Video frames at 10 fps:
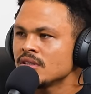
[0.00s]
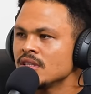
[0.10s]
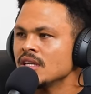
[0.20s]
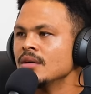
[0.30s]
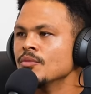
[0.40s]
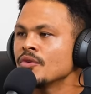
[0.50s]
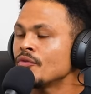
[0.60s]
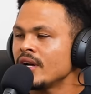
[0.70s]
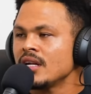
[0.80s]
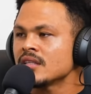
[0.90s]
Um, we
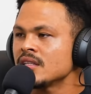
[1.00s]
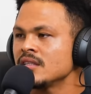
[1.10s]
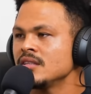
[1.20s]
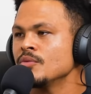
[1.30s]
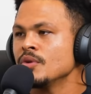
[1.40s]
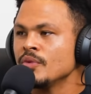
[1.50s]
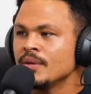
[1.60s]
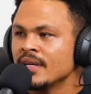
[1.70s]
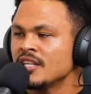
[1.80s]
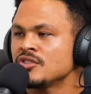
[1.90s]
felt that in, when we
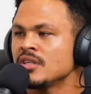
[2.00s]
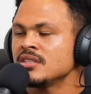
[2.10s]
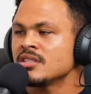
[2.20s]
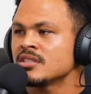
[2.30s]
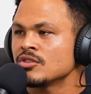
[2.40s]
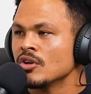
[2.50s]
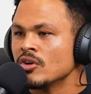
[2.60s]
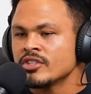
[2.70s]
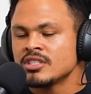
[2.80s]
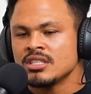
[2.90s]
made the changes to go
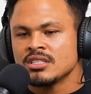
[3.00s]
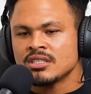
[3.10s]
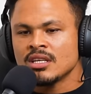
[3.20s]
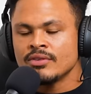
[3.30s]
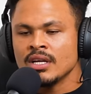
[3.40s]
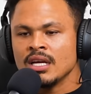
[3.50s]
overseas and stuff.